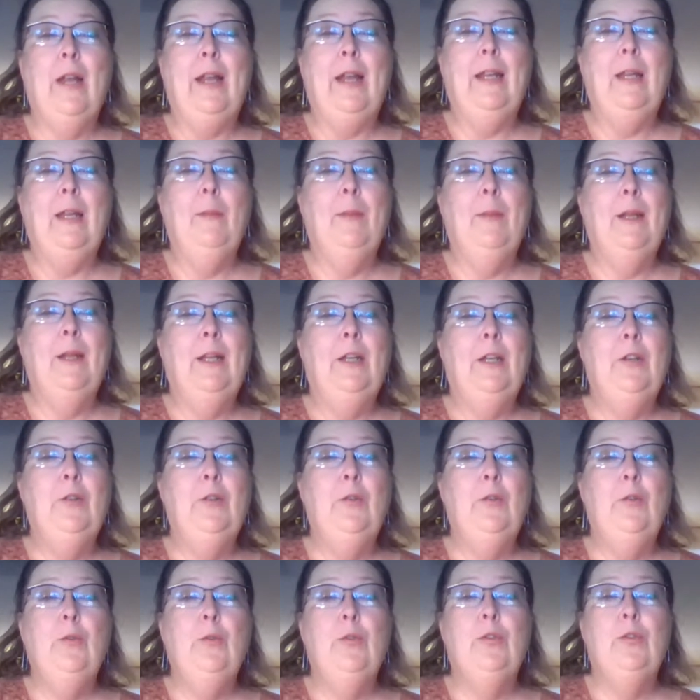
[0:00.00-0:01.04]
anybody
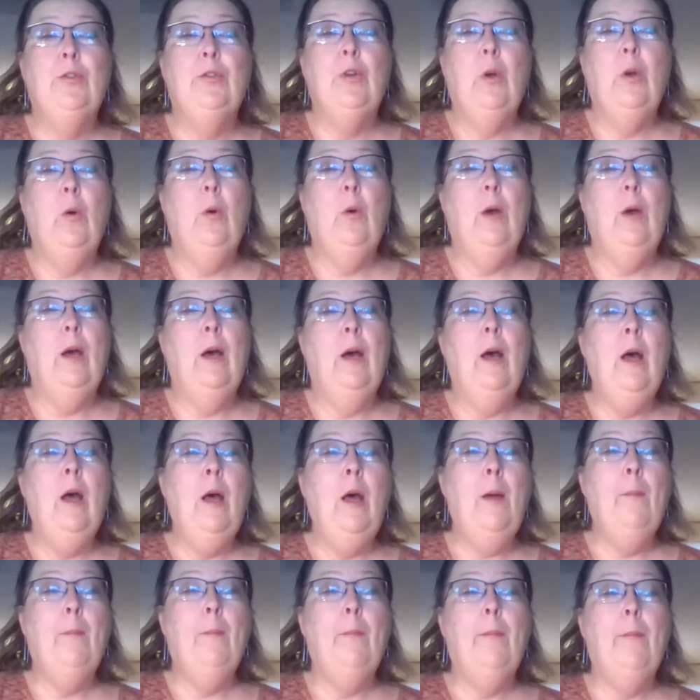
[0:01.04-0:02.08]
to show
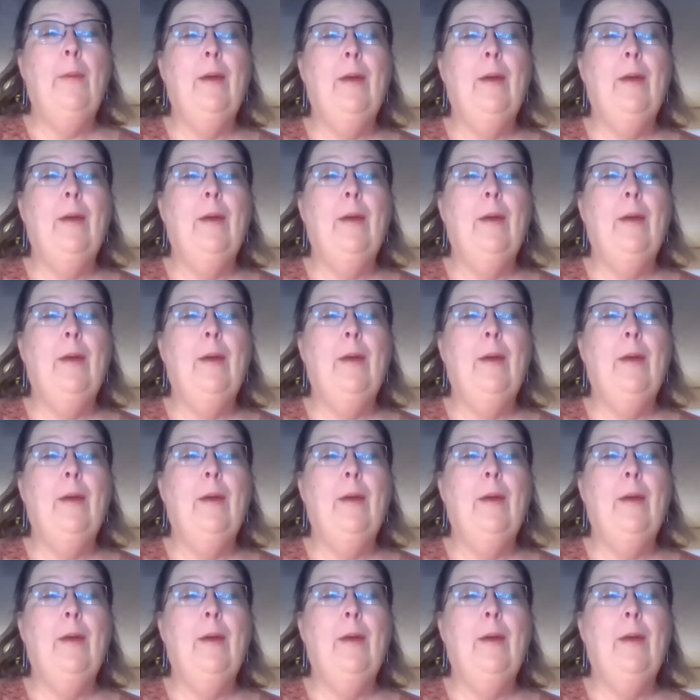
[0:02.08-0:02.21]
up,